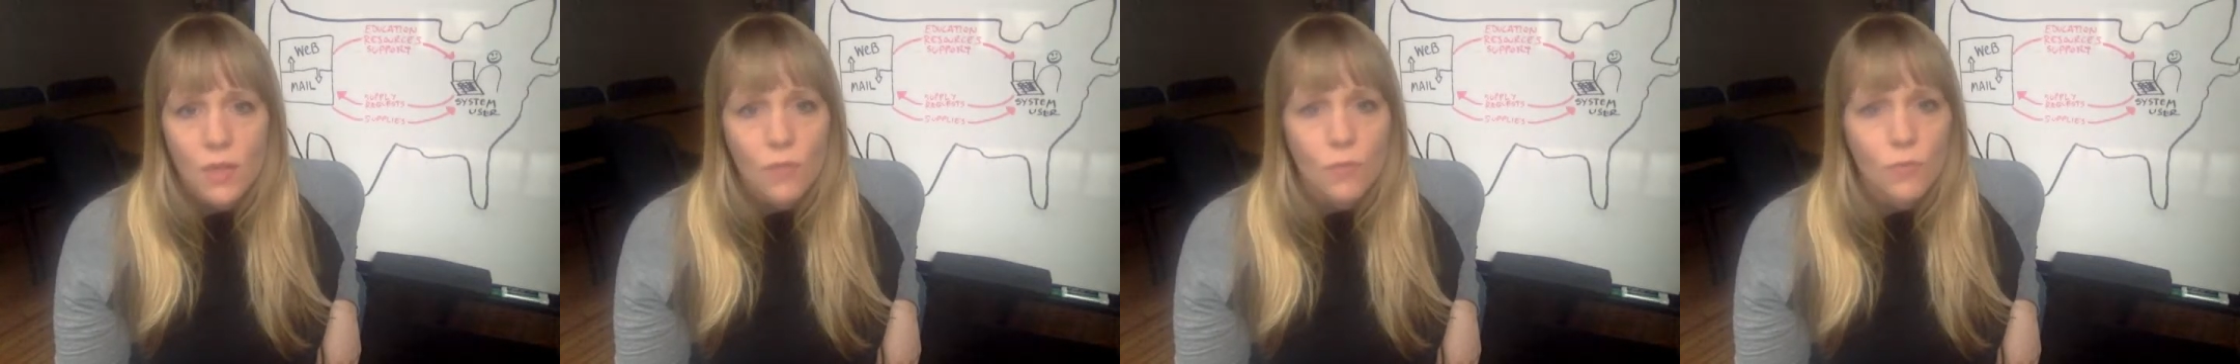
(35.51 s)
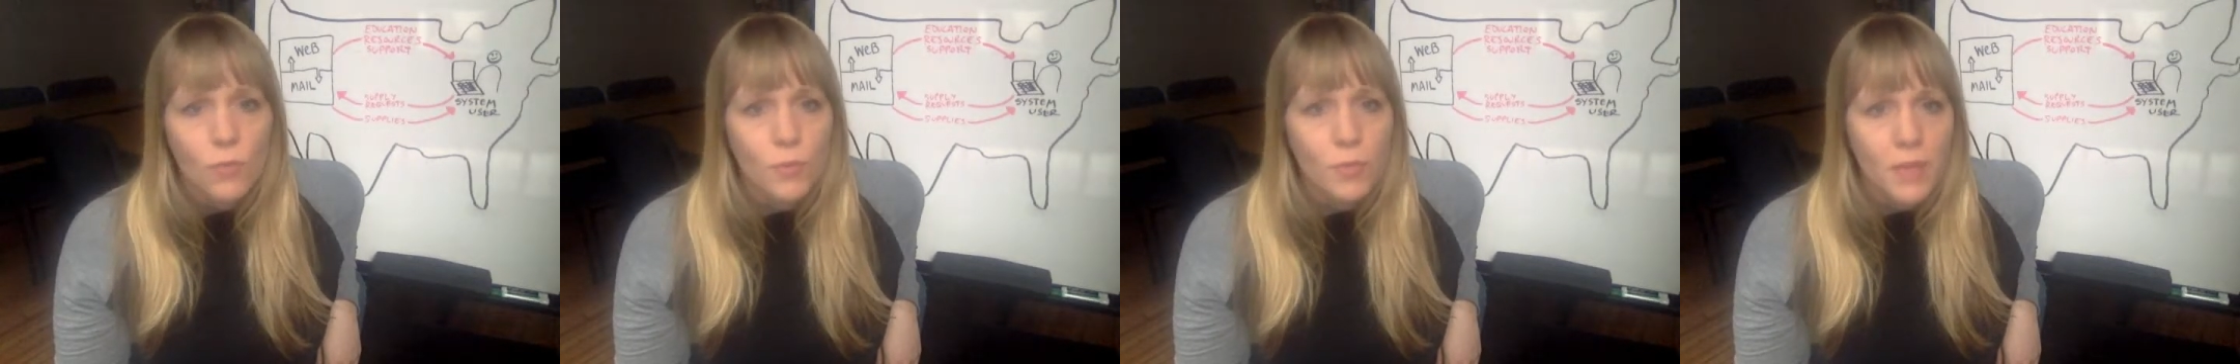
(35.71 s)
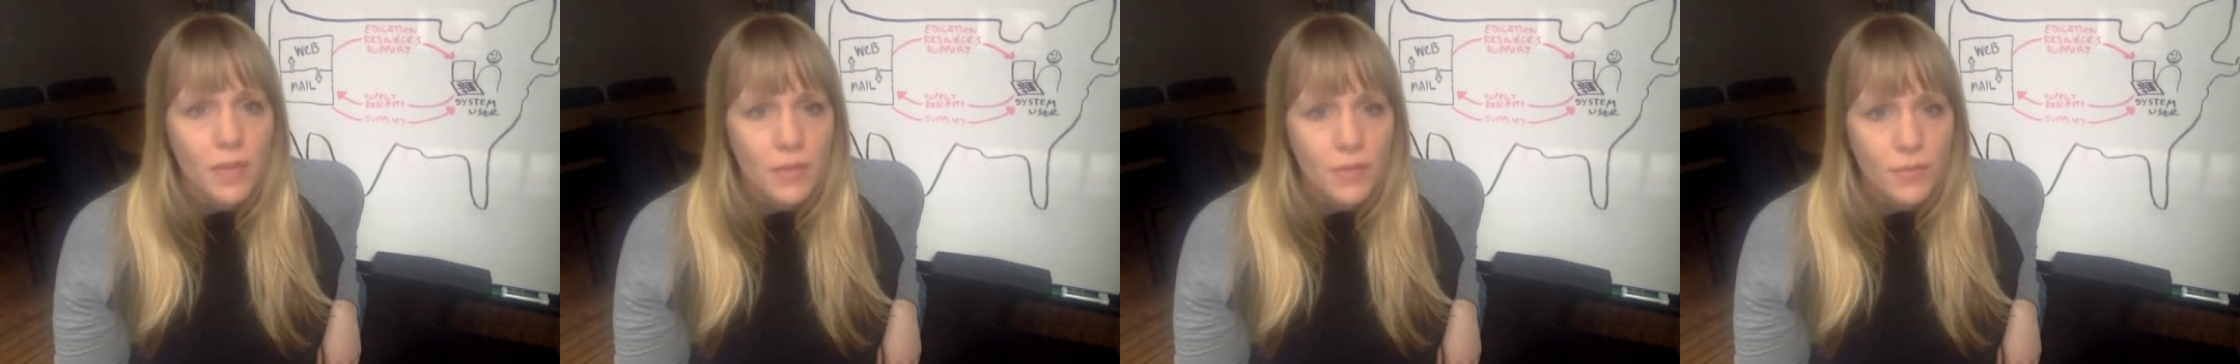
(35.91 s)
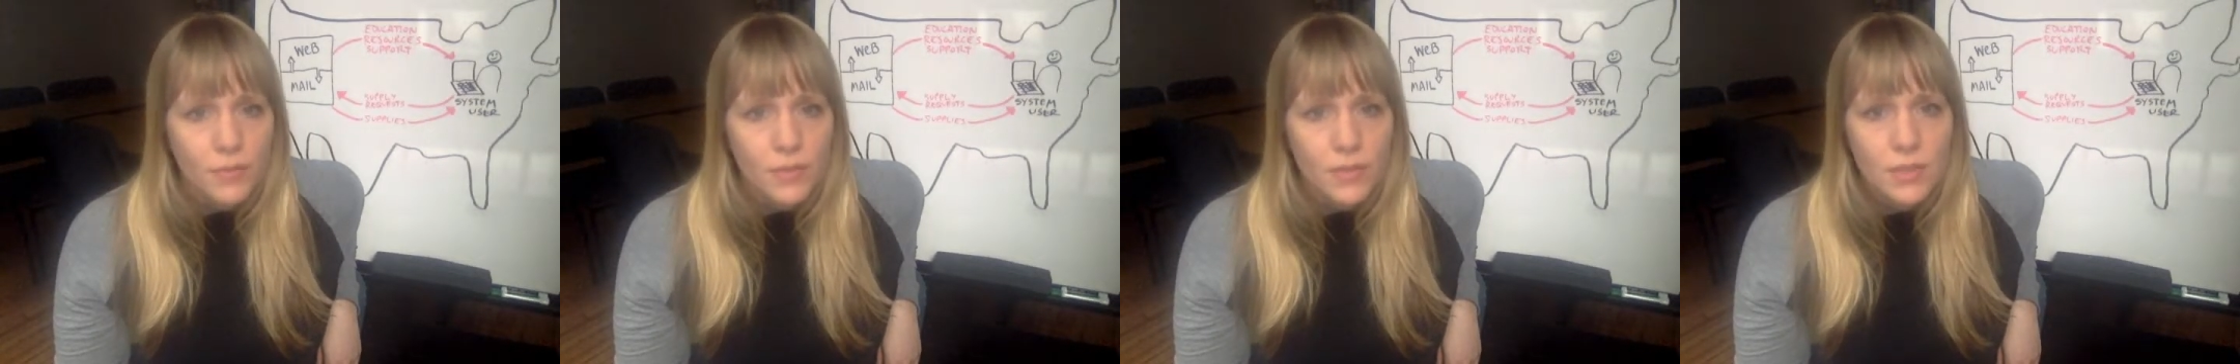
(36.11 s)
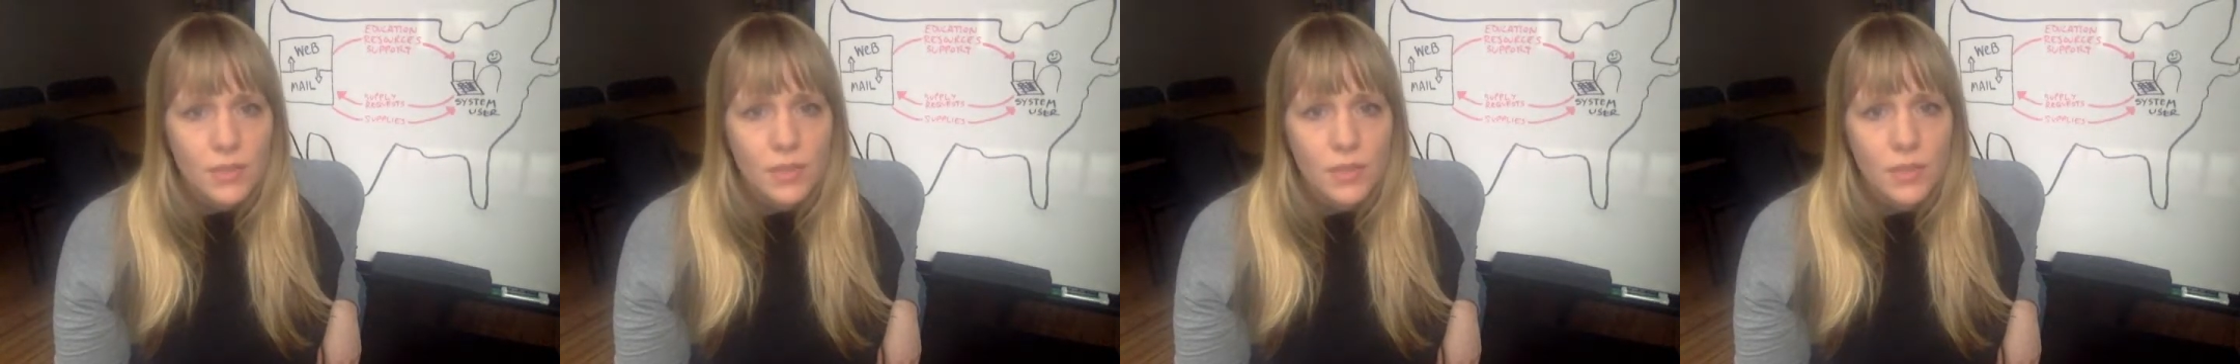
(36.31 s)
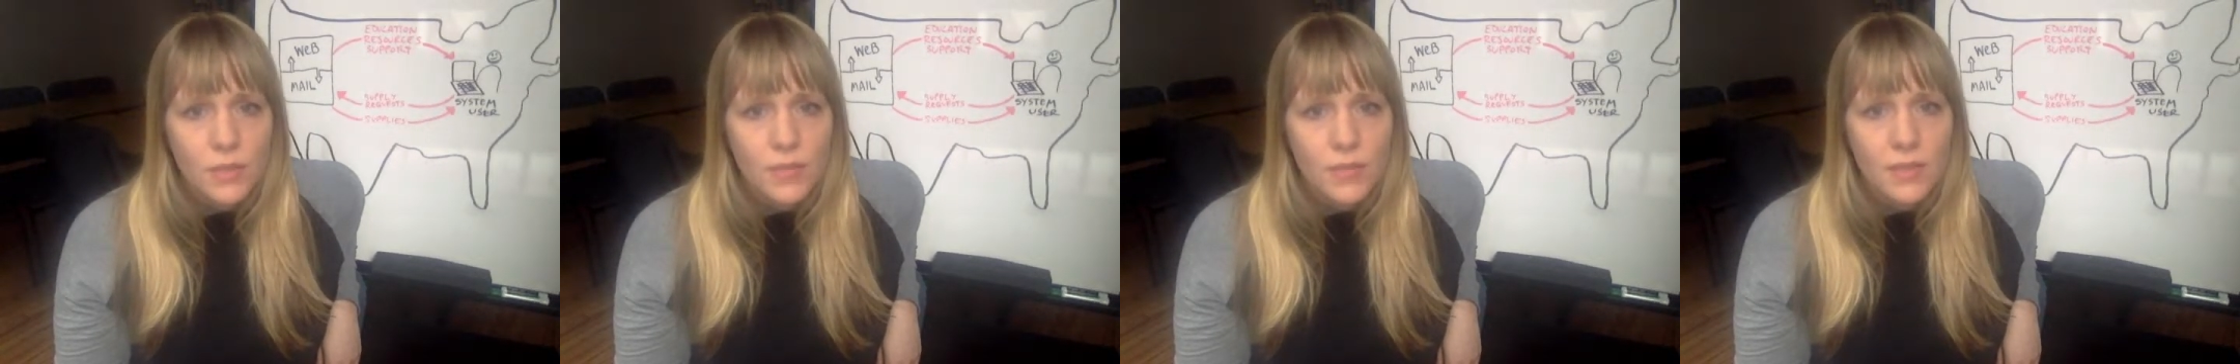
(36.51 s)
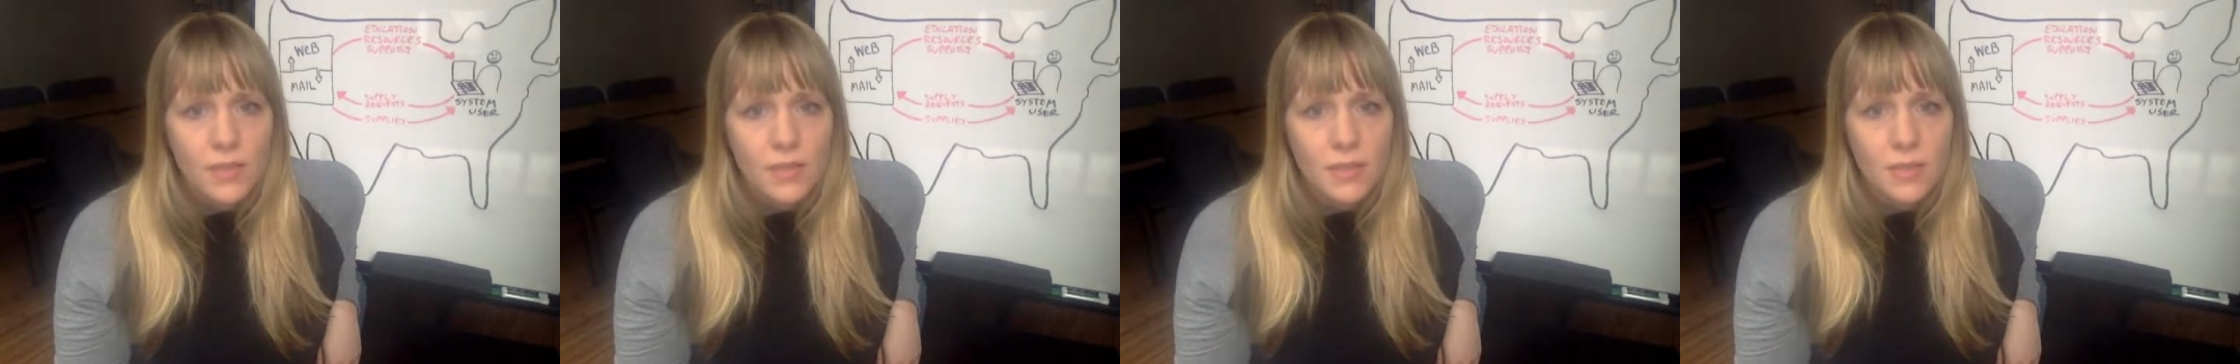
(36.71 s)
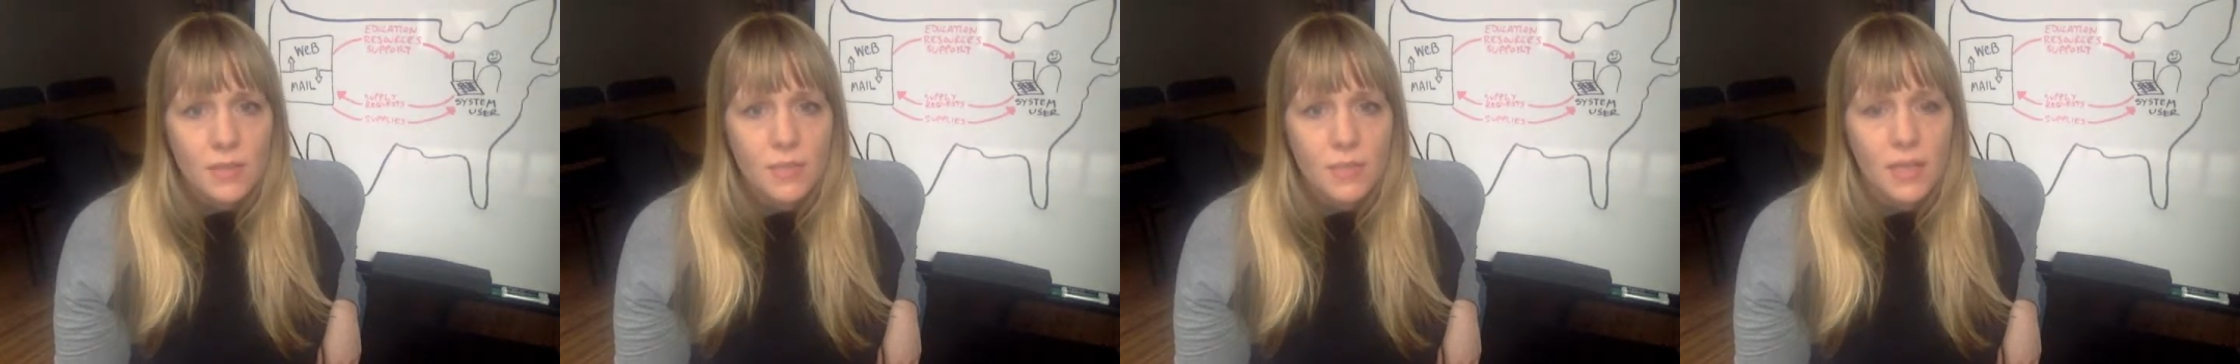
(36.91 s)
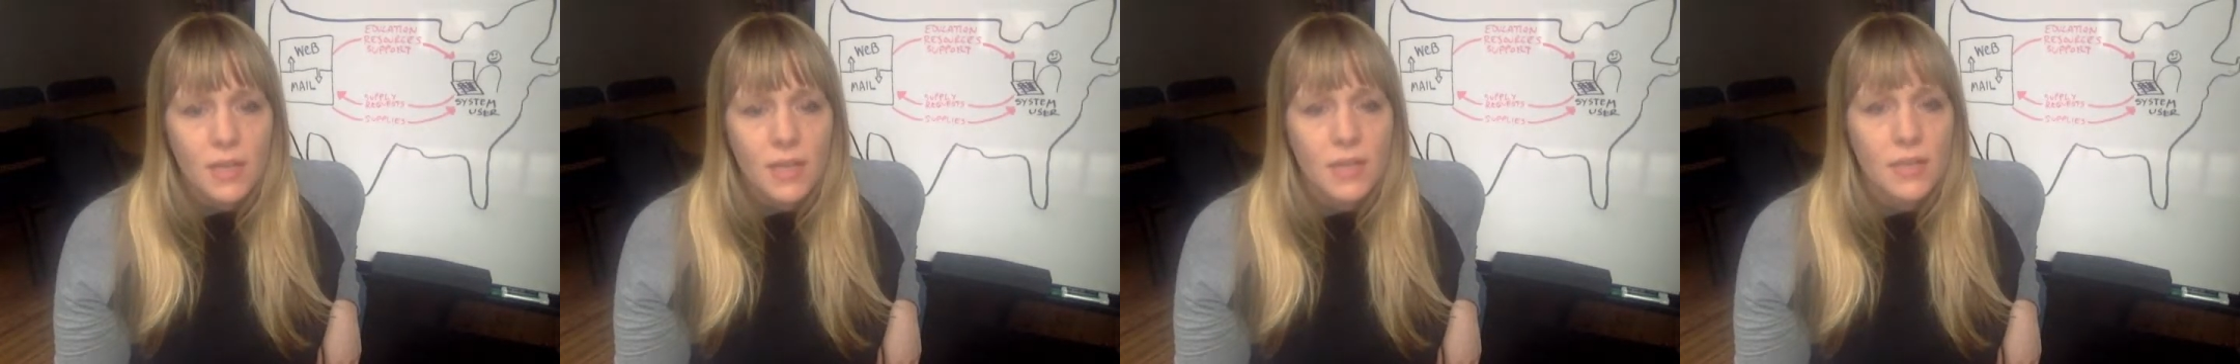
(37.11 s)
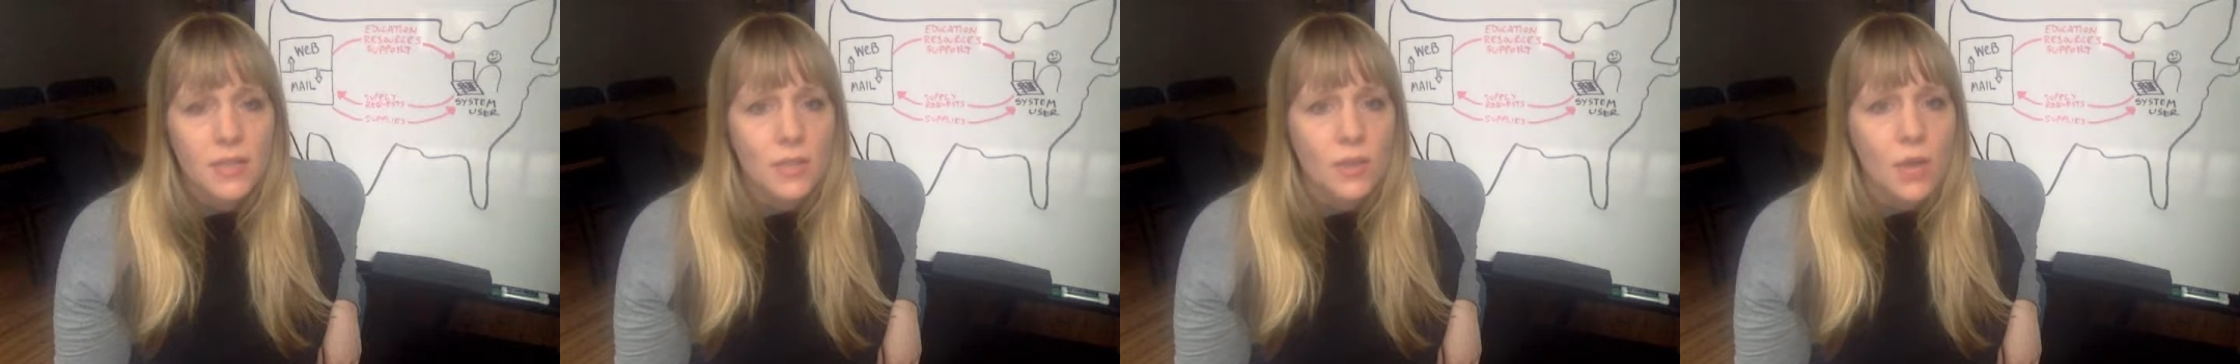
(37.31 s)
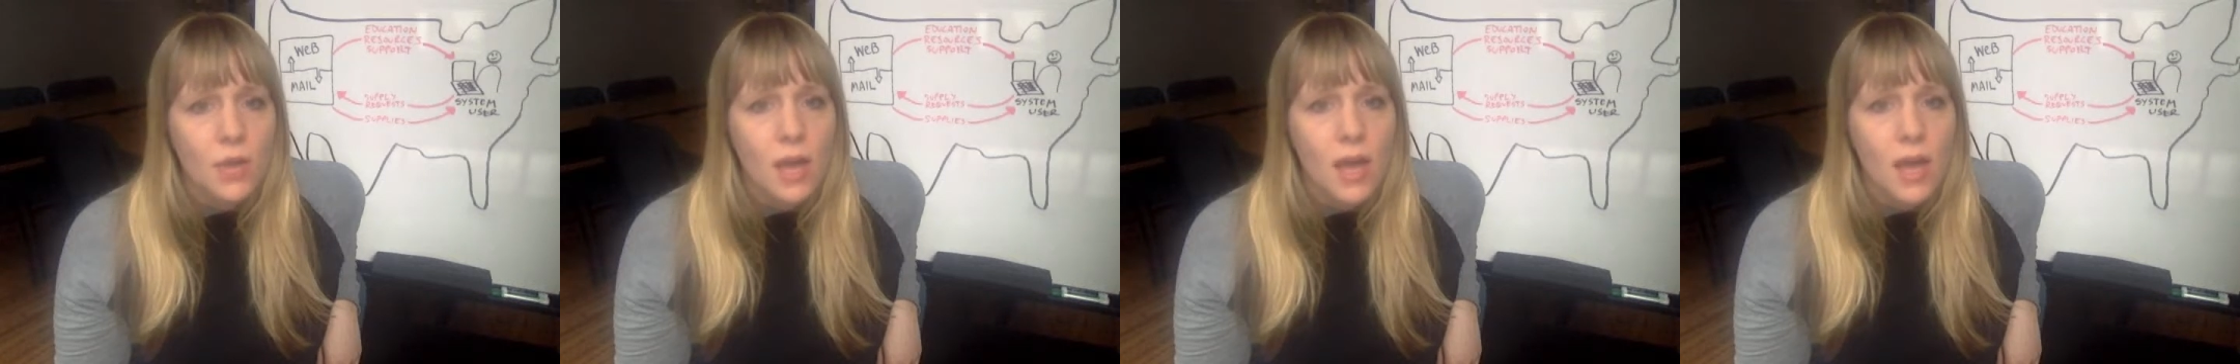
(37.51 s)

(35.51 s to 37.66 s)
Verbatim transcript: will pay for this service because